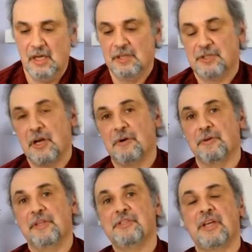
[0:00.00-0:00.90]

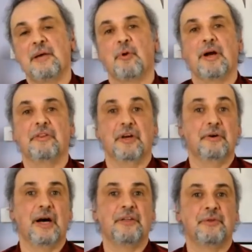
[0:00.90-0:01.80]
So this time around
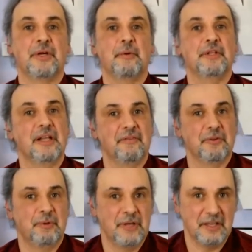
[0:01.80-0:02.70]
though, I thought I would
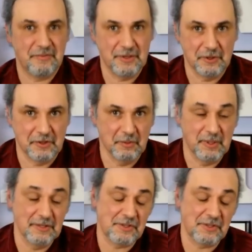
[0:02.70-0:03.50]
level the playing field a little bit.